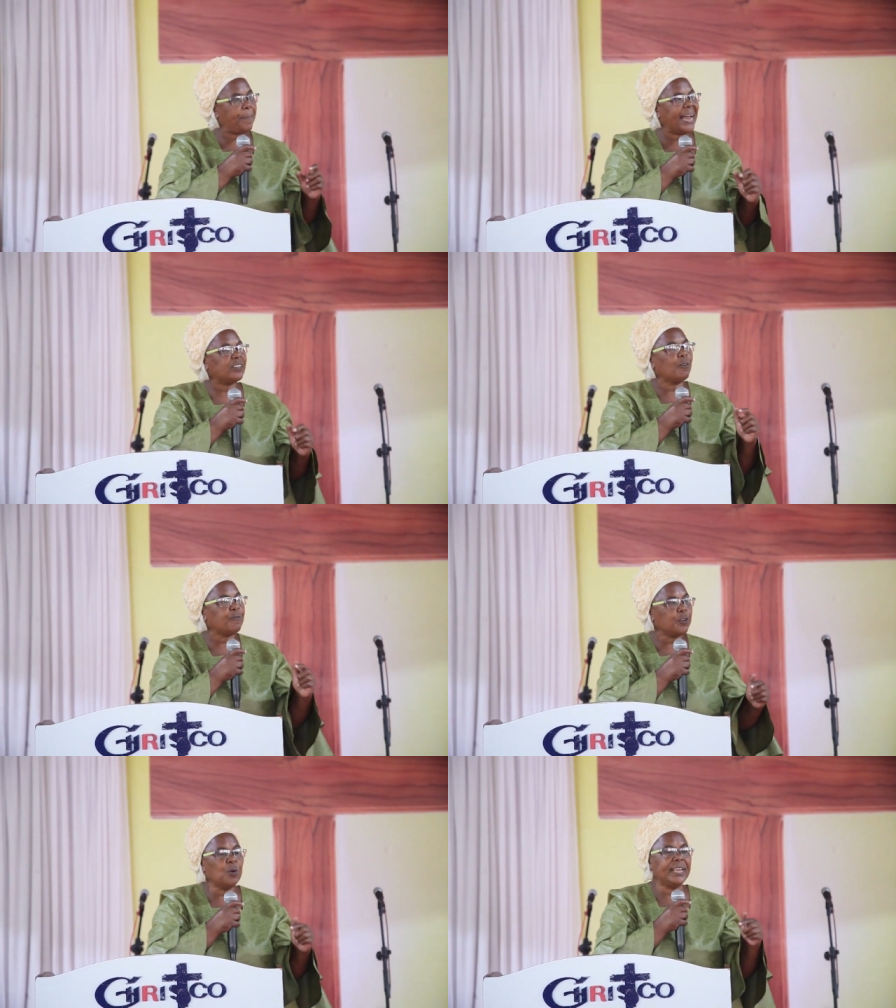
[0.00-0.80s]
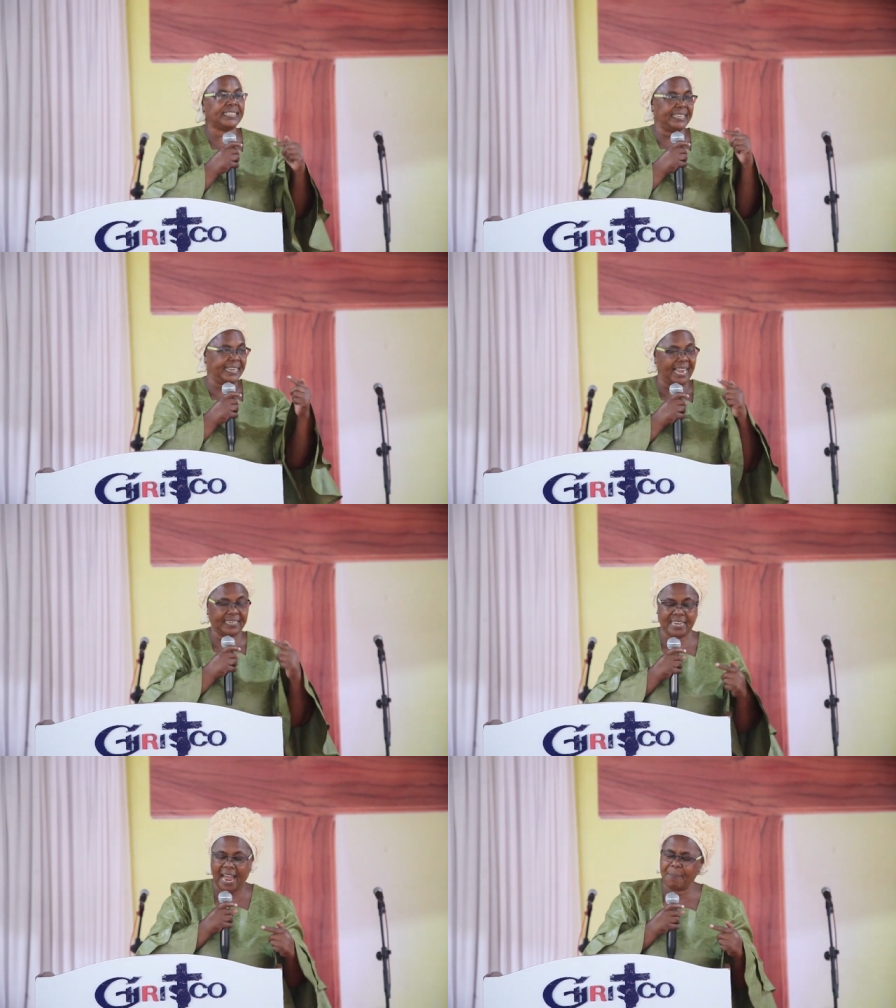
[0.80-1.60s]
part of you is
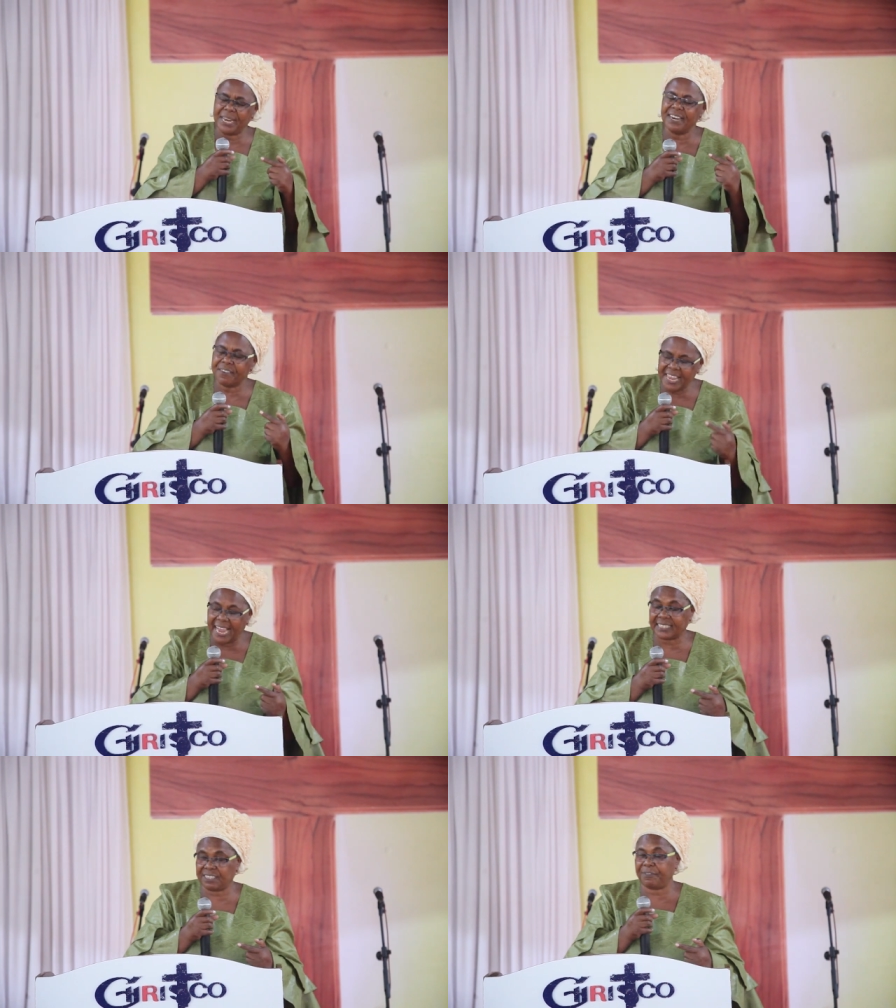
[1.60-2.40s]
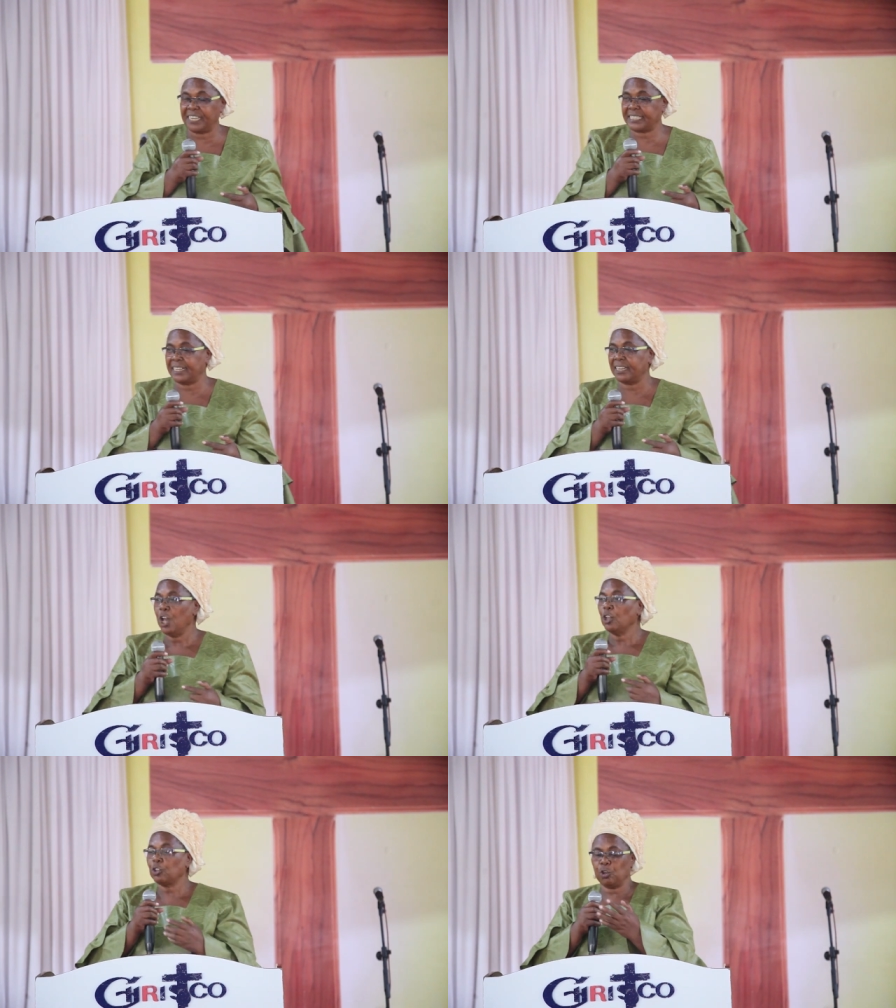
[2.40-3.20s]
reactivated,
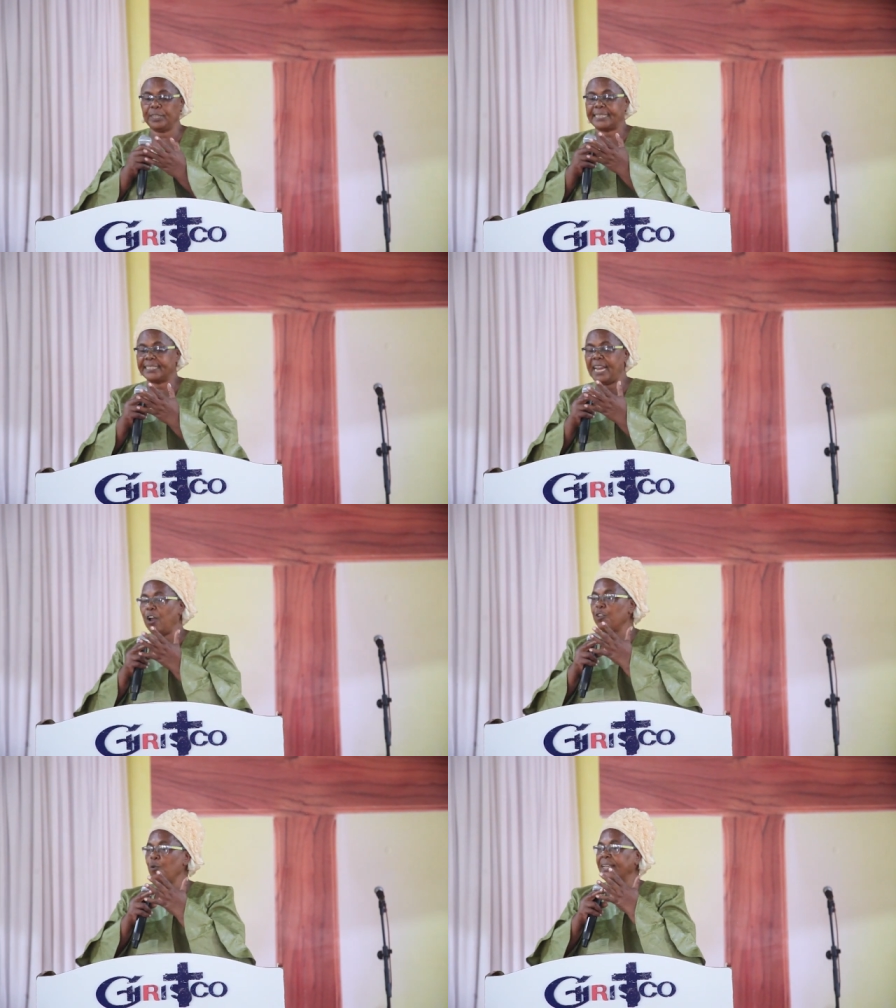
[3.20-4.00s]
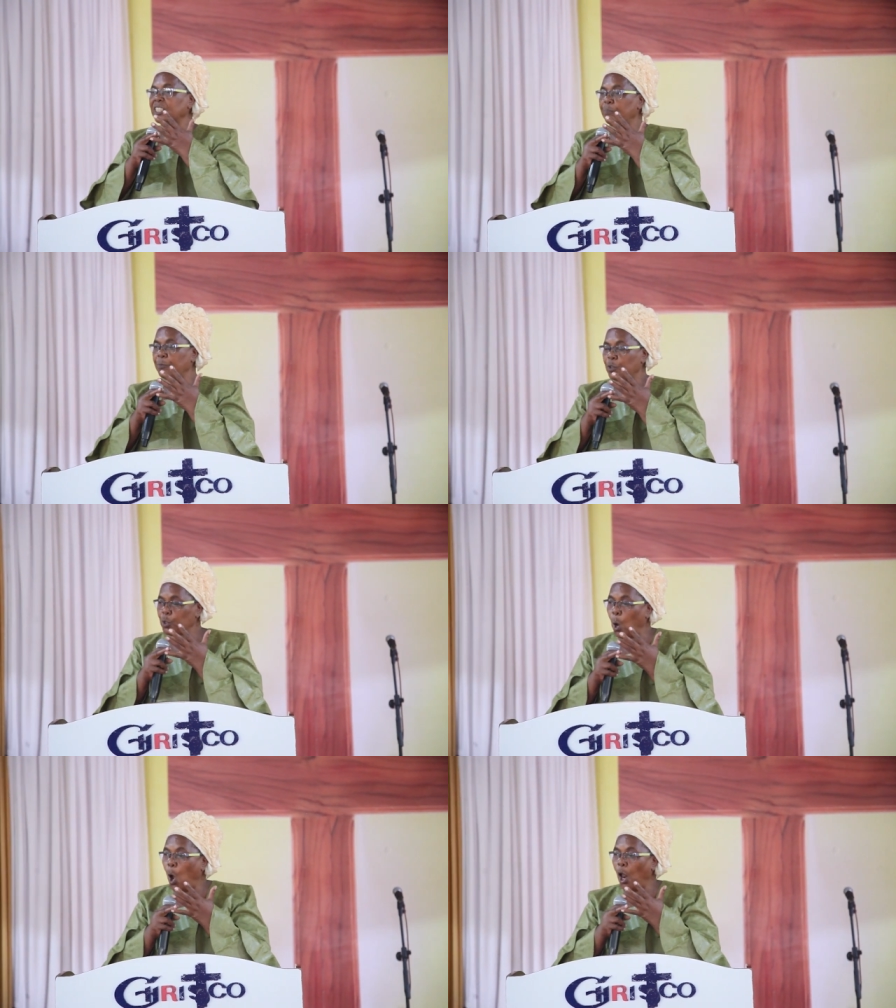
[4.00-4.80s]
so that now your
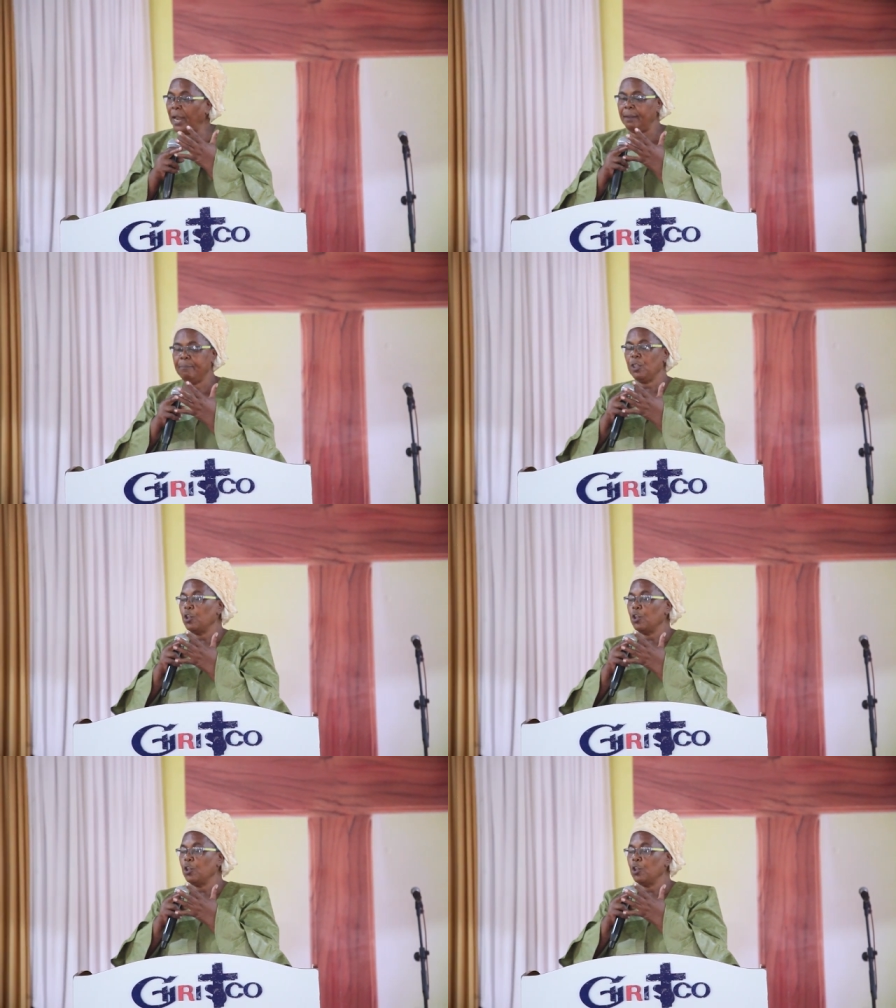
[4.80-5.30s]
soul,